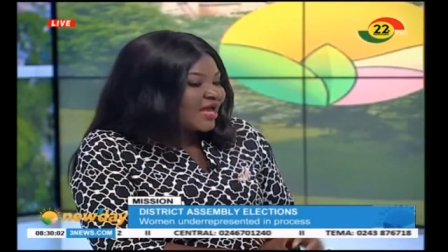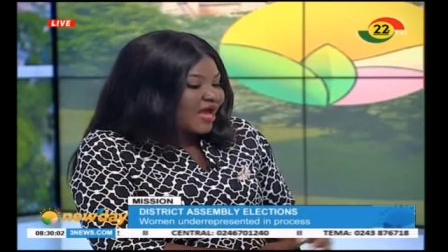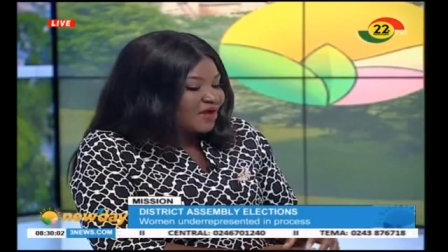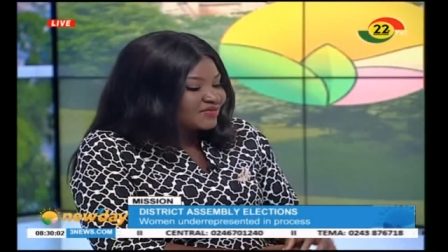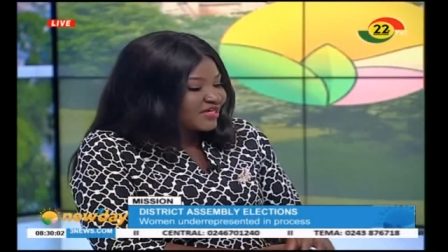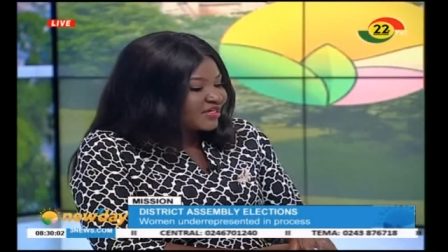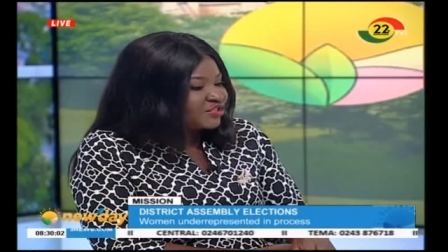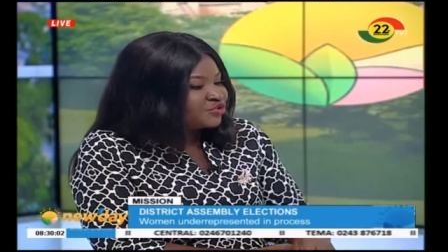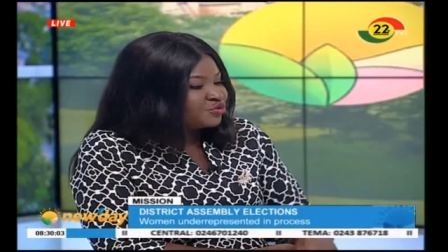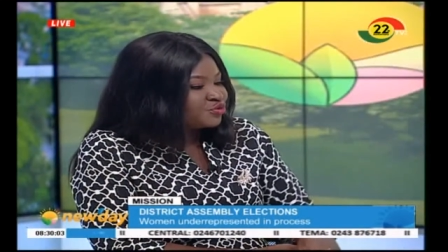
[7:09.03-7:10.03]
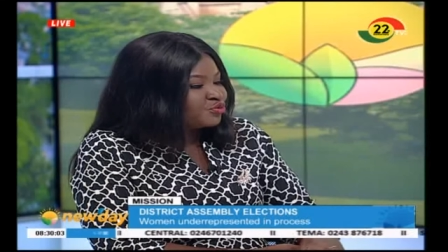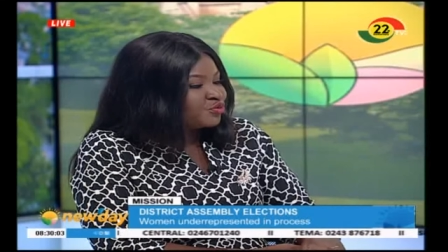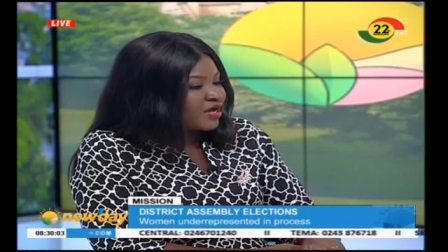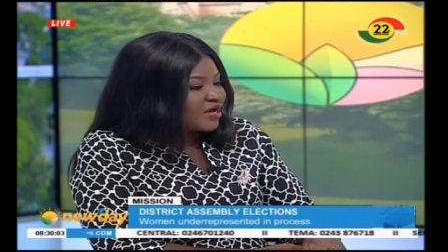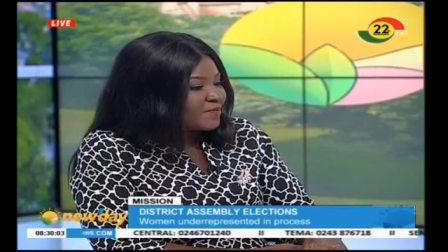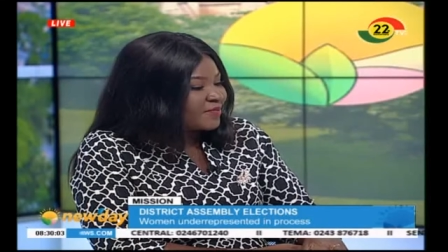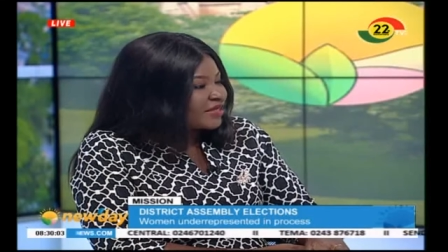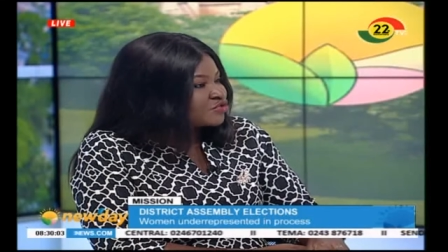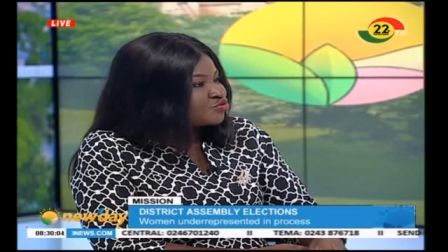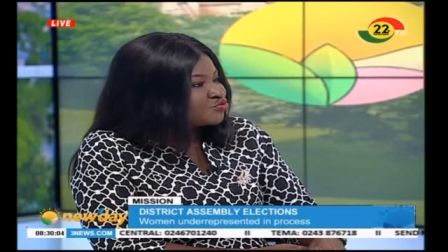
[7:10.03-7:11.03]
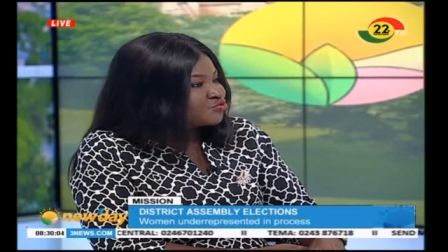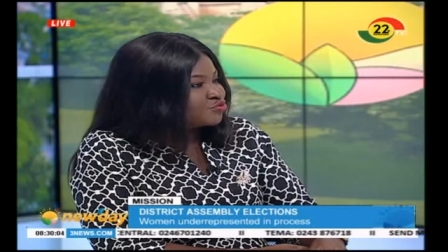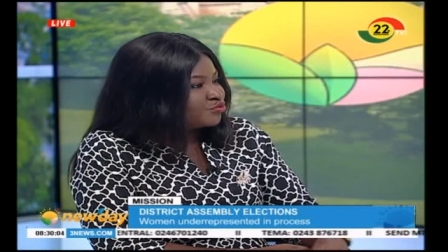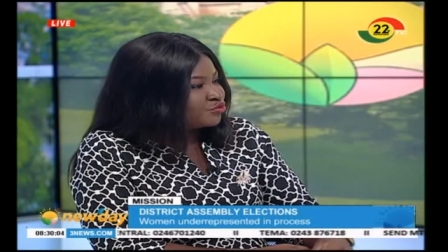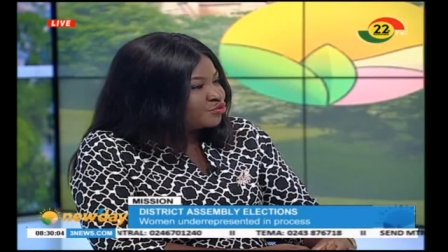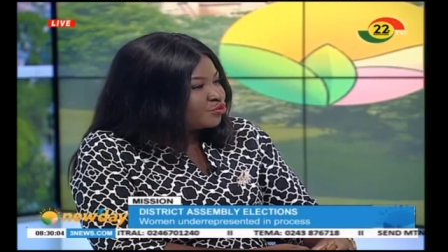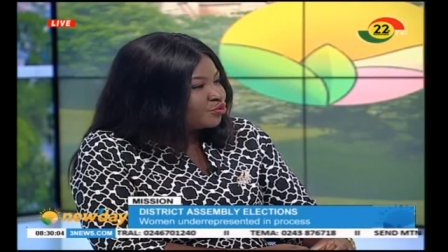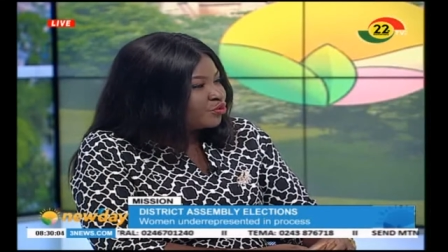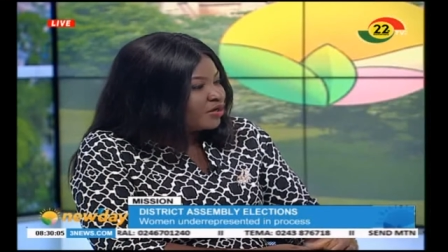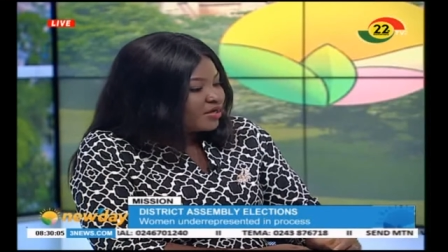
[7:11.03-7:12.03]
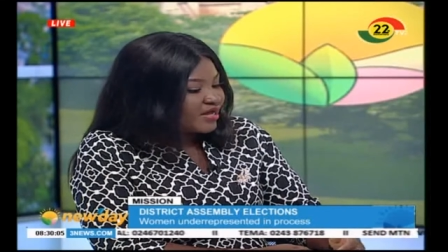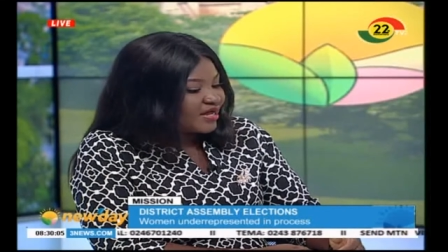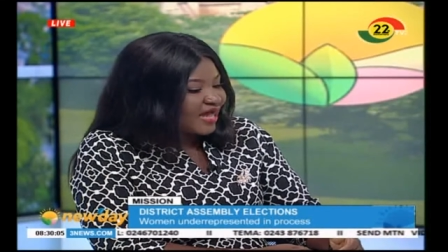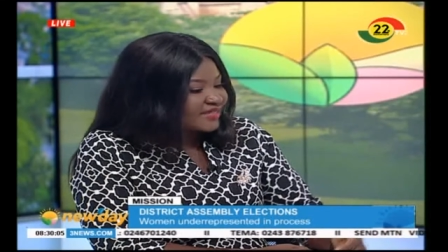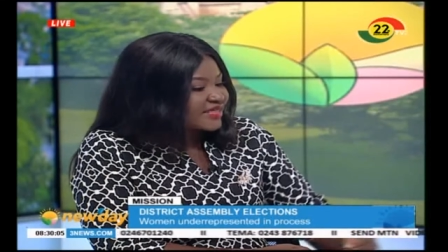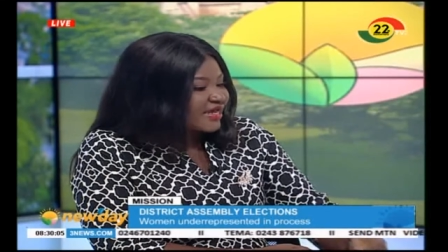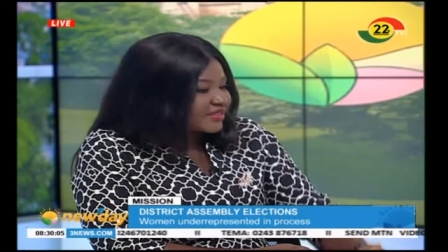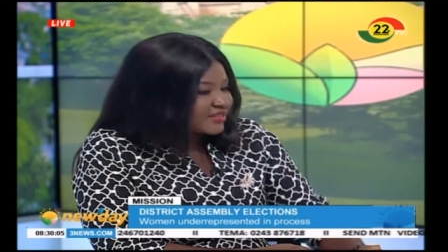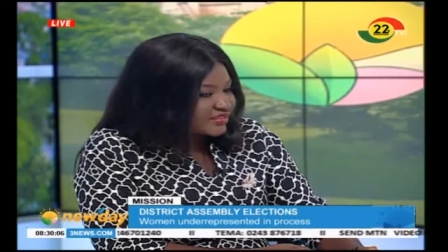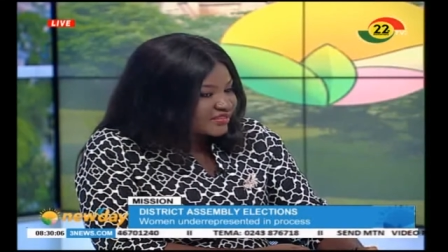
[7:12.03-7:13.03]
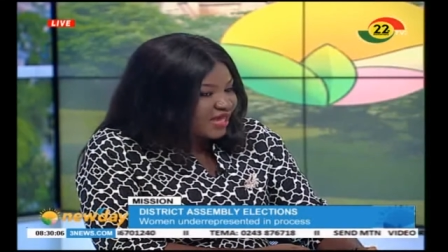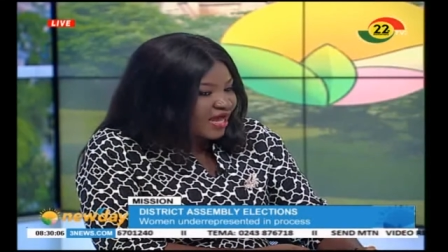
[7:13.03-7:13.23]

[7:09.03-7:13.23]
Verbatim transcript: How exactly do you um, plan to, you know, uh, attack this?